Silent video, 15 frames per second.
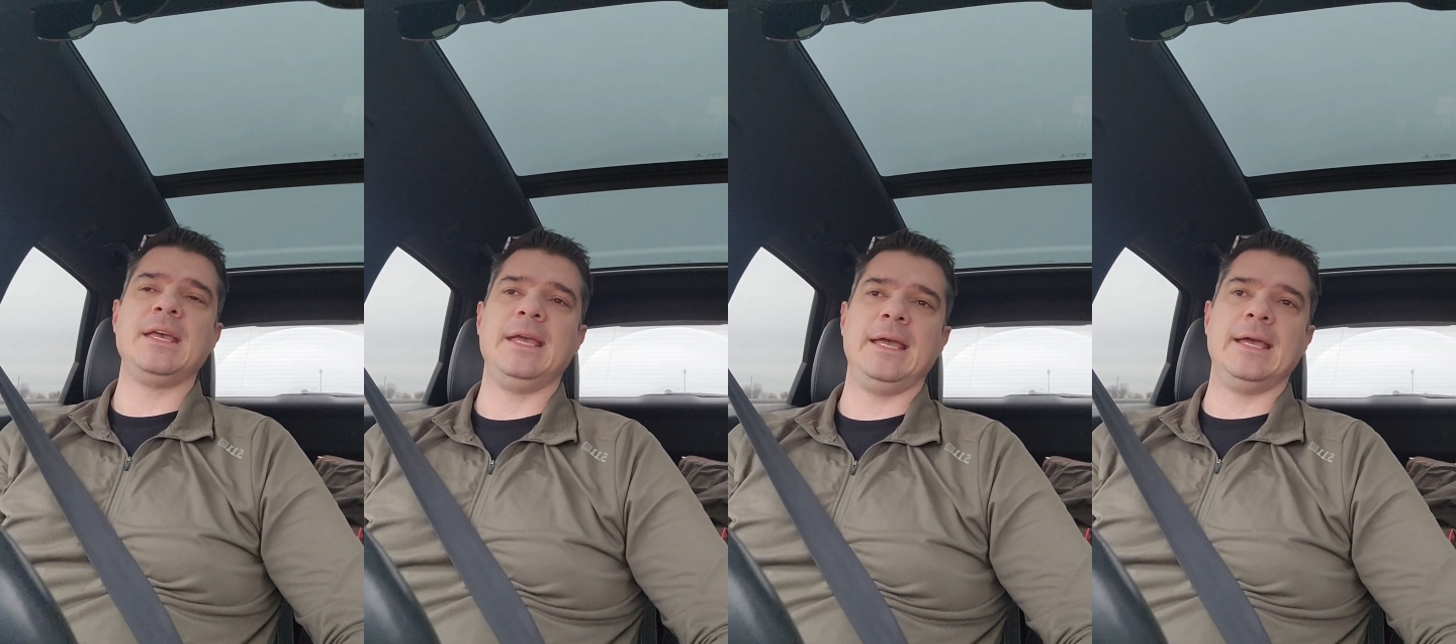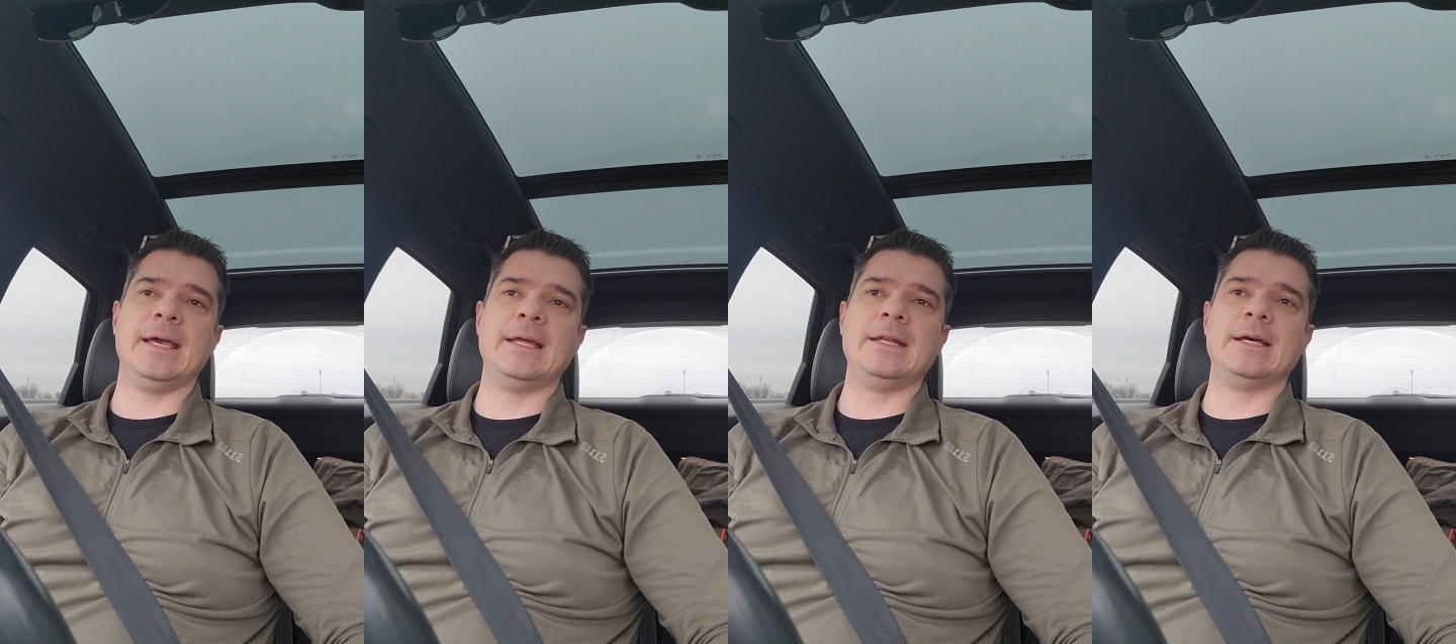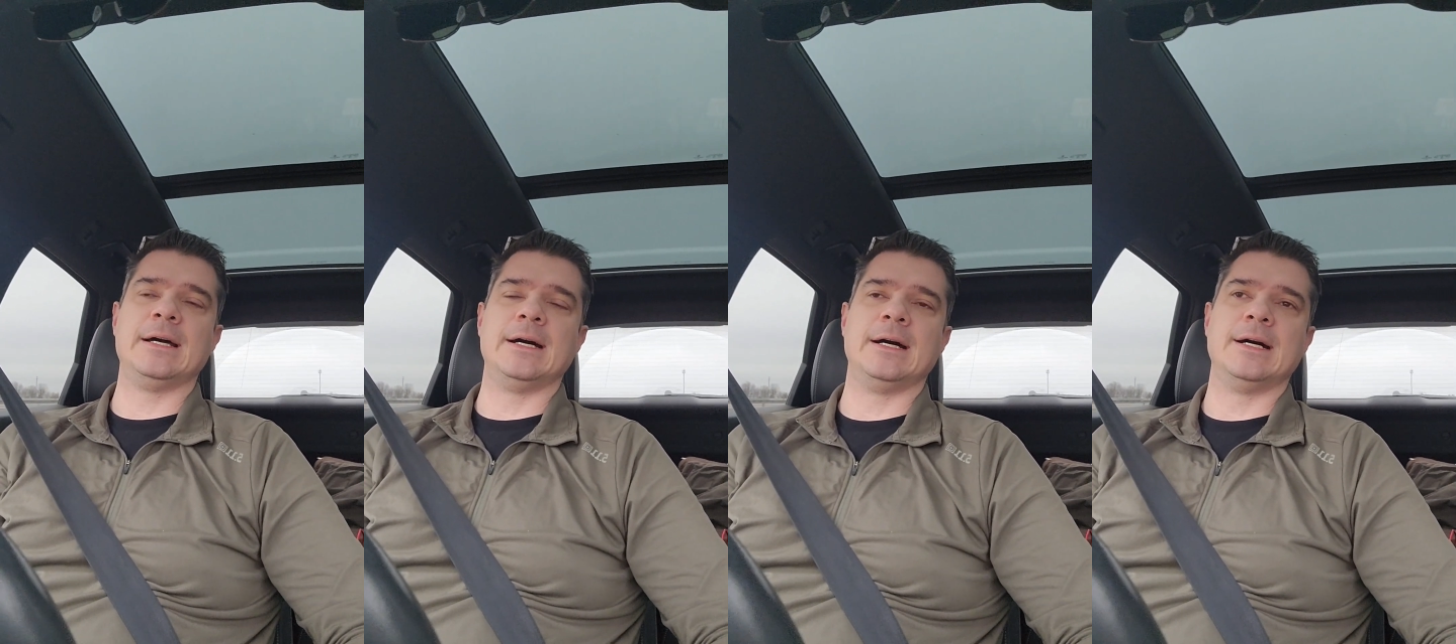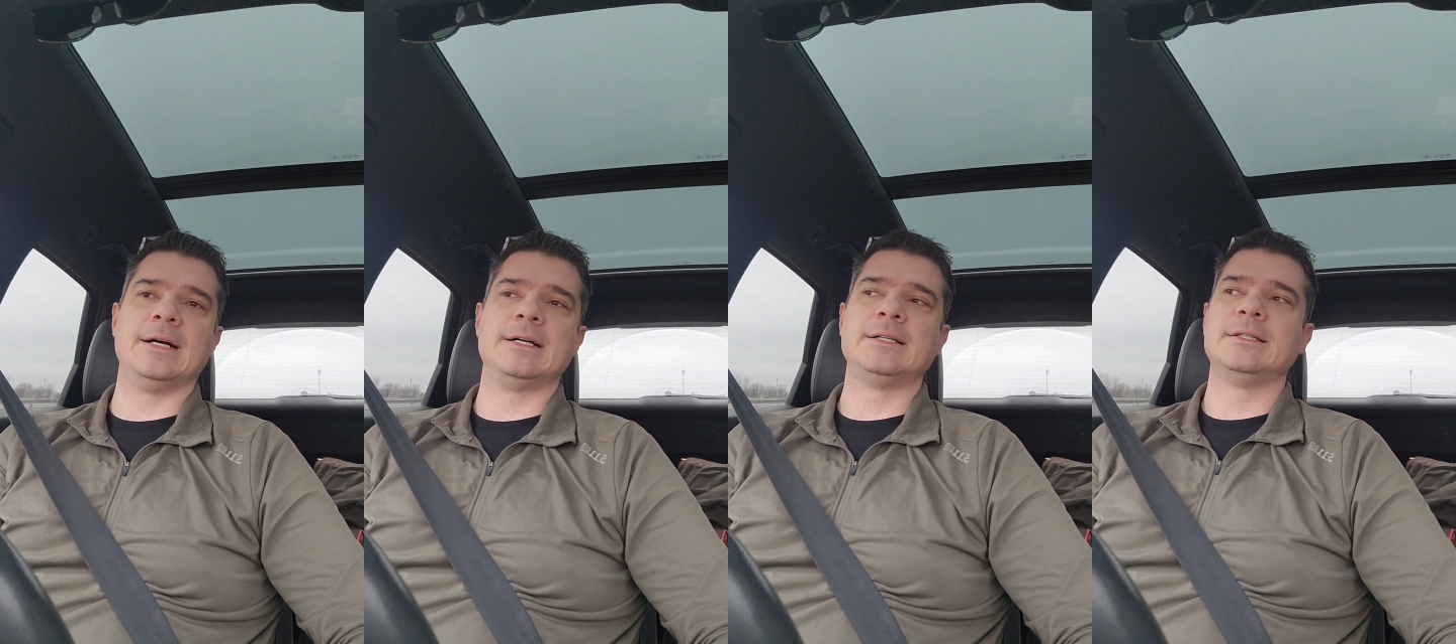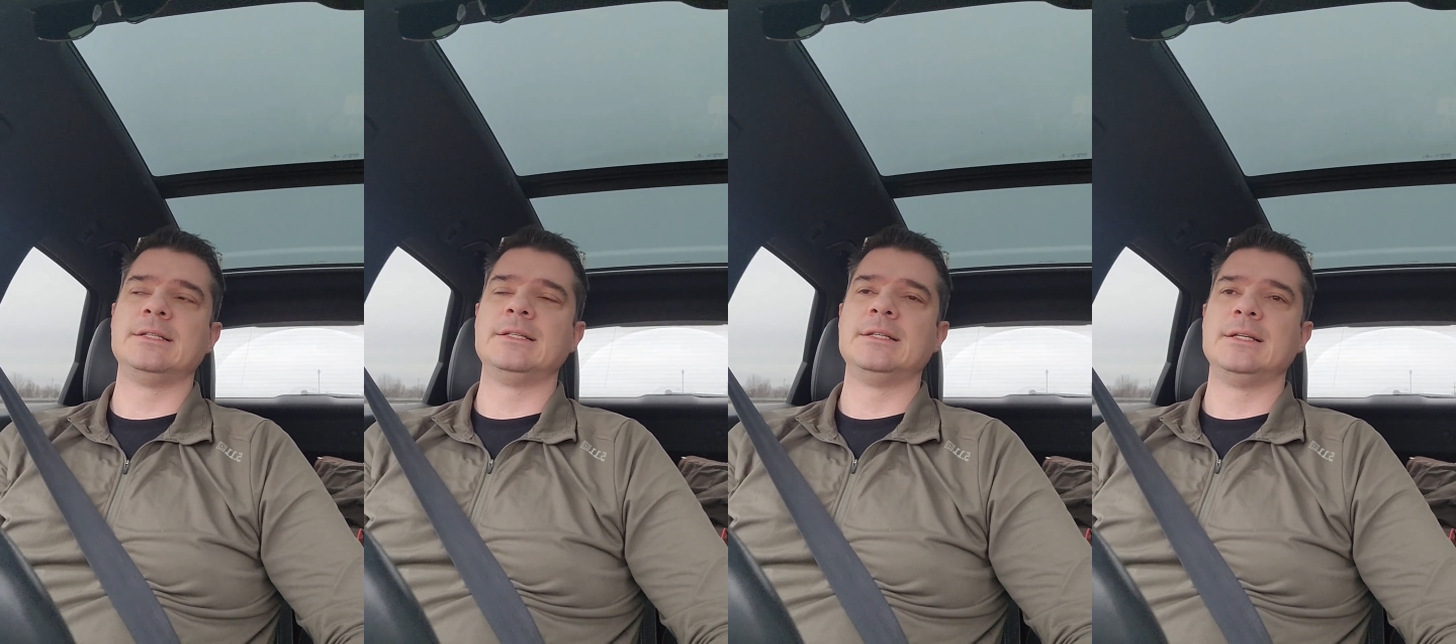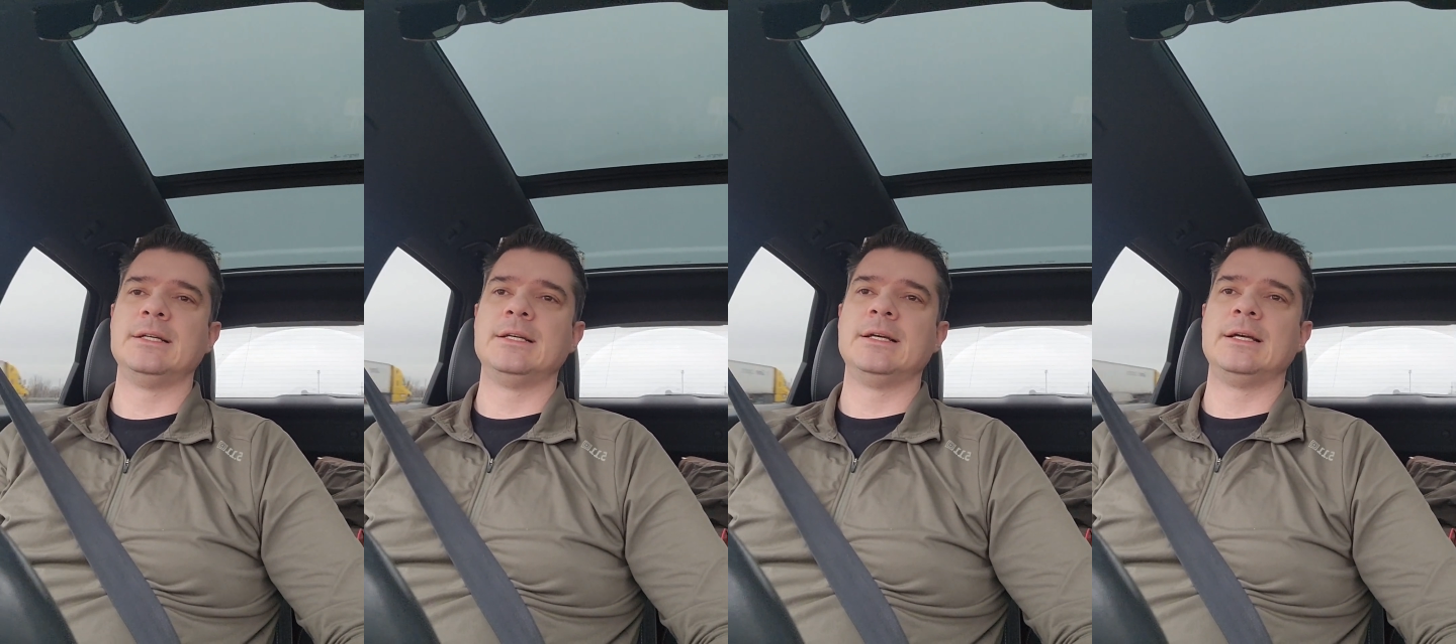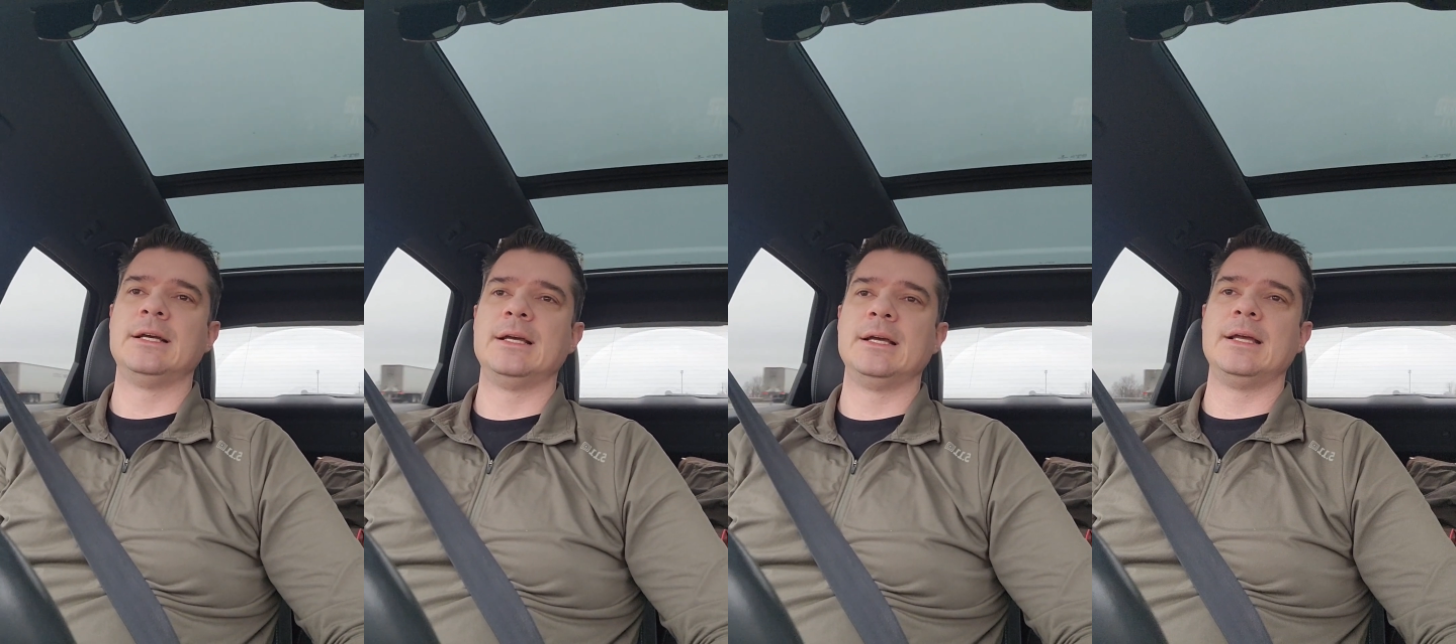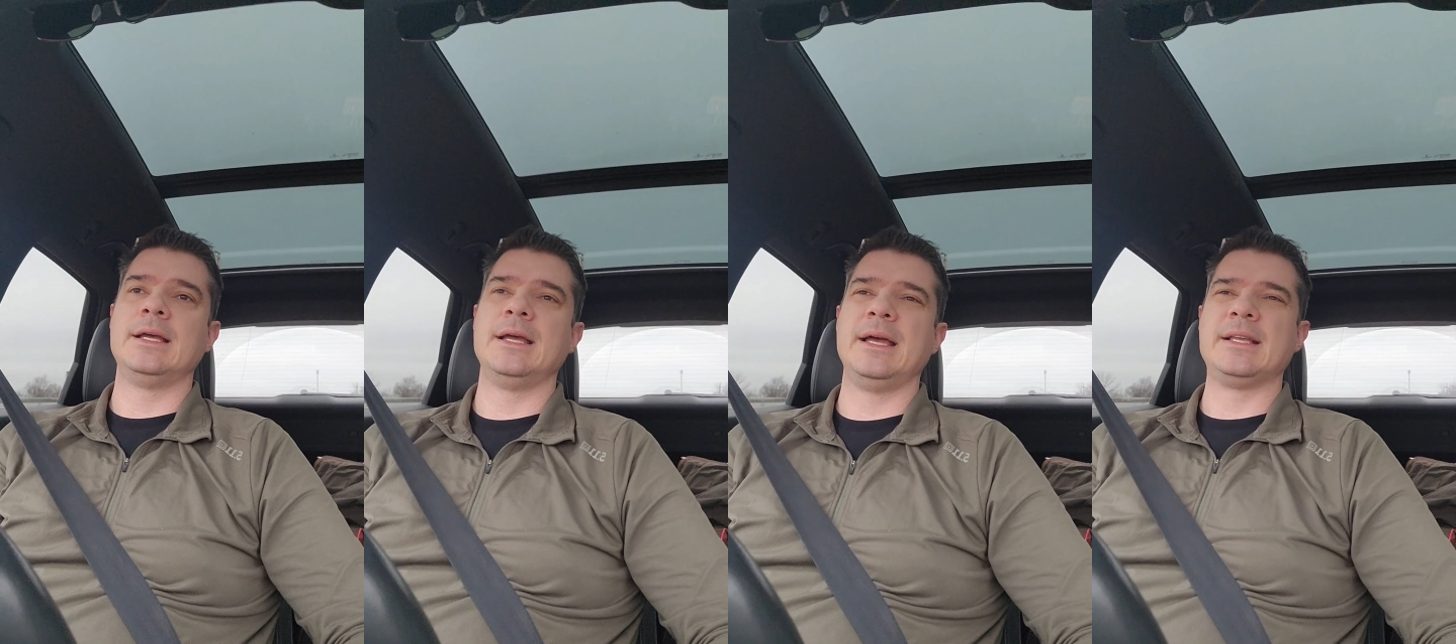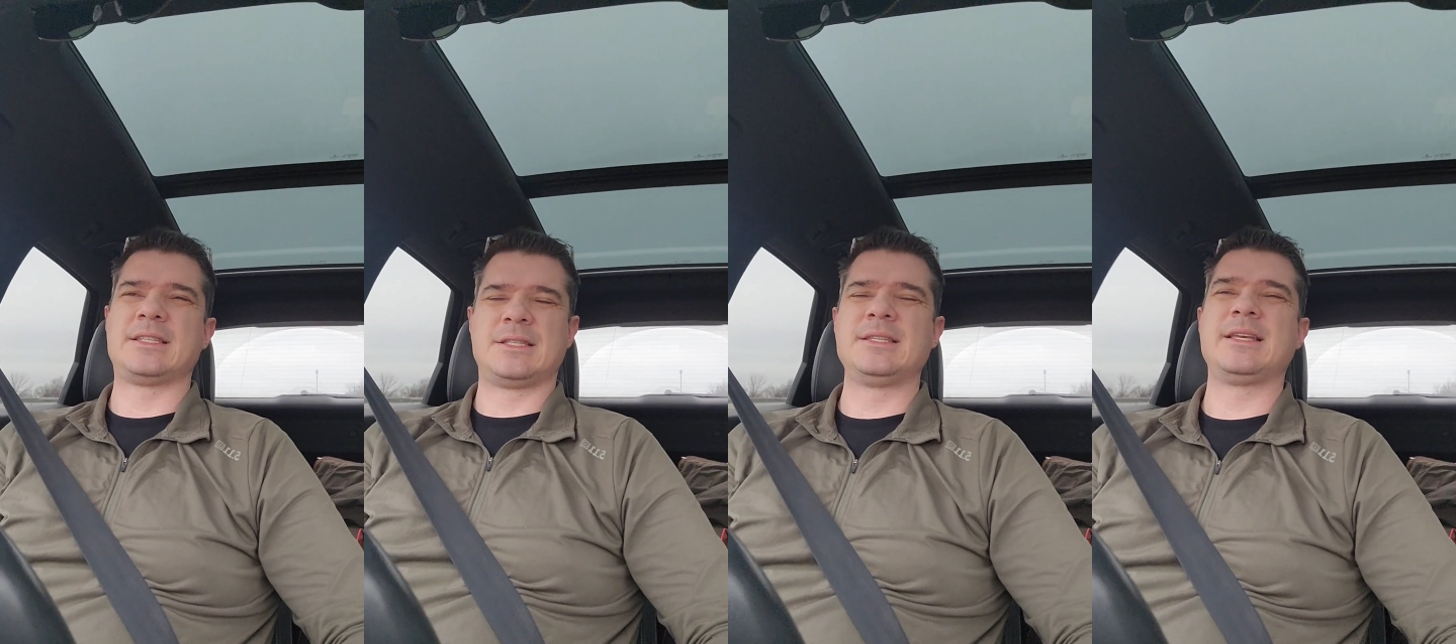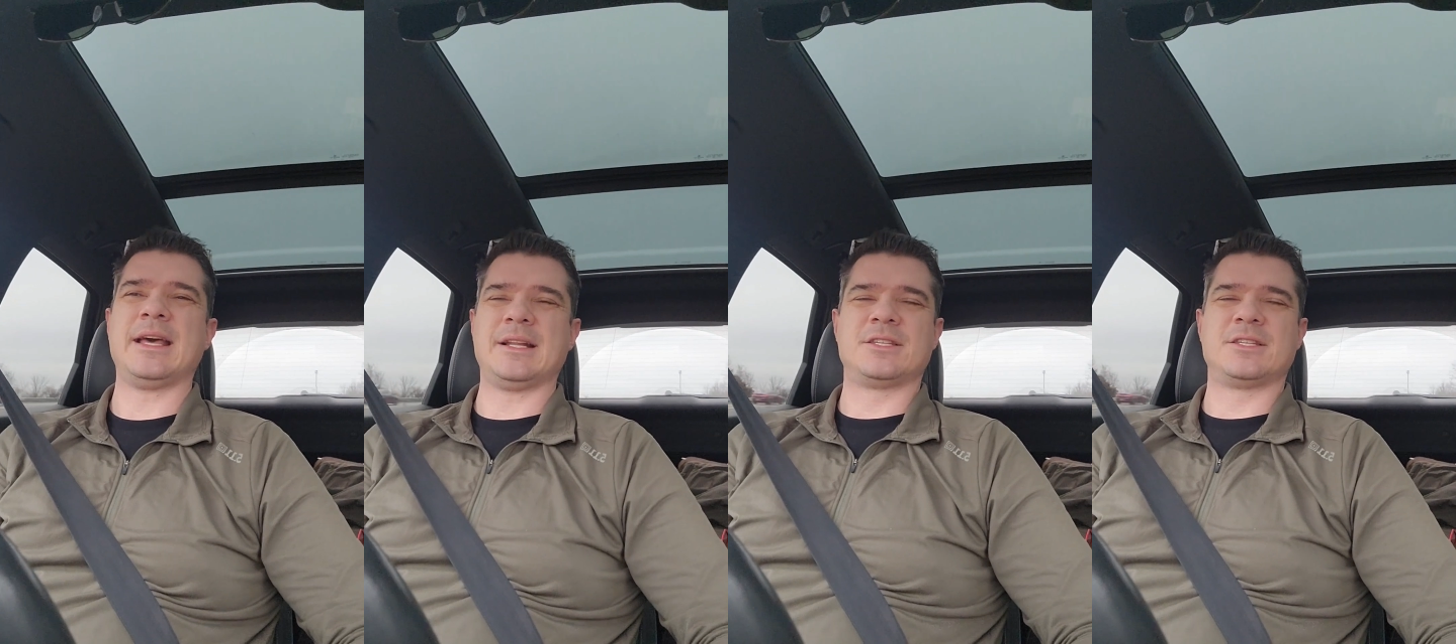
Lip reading: and it